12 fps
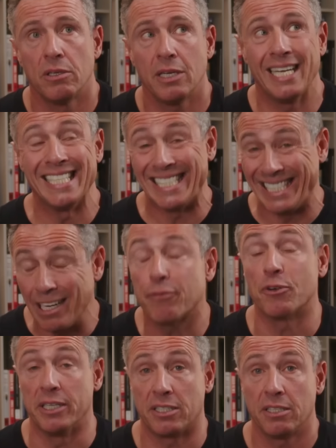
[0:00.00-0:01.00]
is
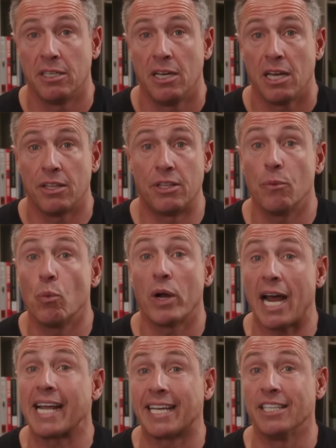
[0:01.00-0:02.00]
different than what
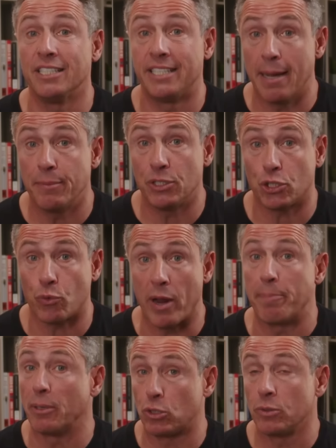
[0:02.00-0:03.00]
I can demonstrate
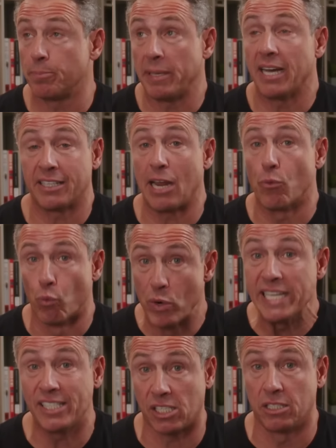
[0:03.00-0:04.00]
beyond a
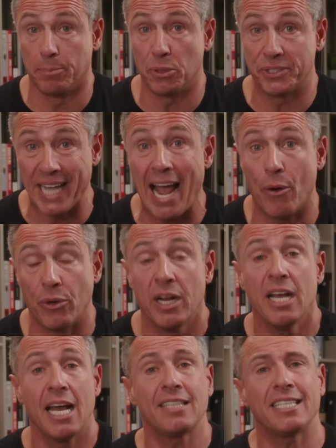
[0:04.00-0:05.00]
reasonable doubt.
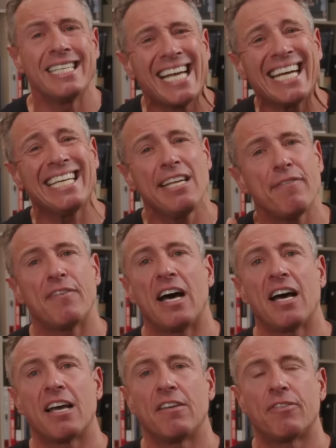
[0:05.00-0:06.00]
That's a
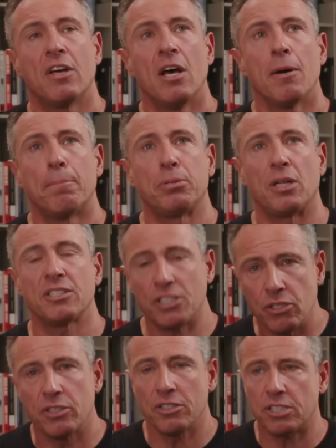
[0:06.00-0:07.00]
95 plus. You
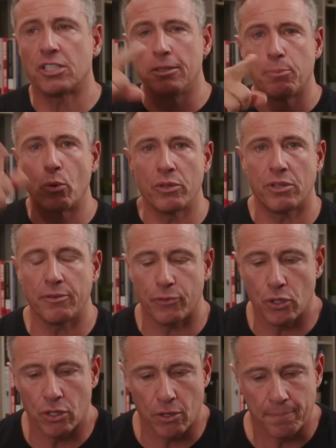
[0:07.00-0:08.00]
know, this is an important thing for
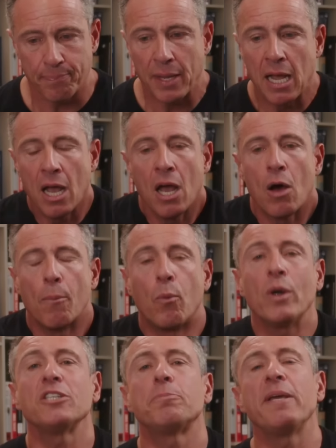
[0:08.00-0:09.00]
you to know. What
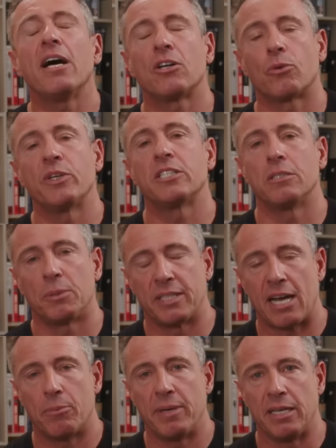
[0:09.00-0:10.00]
does beyond a reasonable
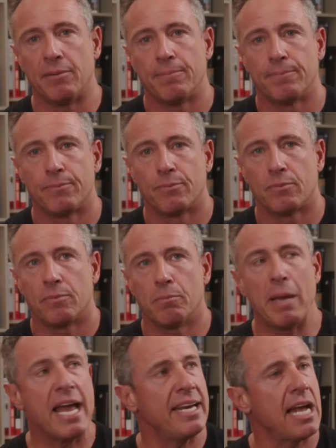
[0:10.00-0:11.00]
doubt mean?
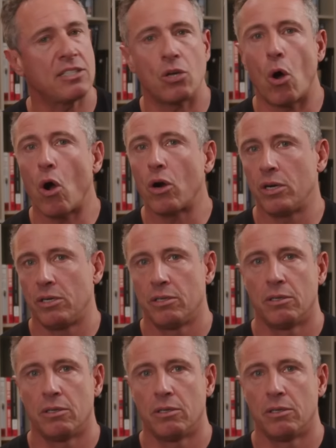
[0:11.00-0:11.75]
Man, that's hard.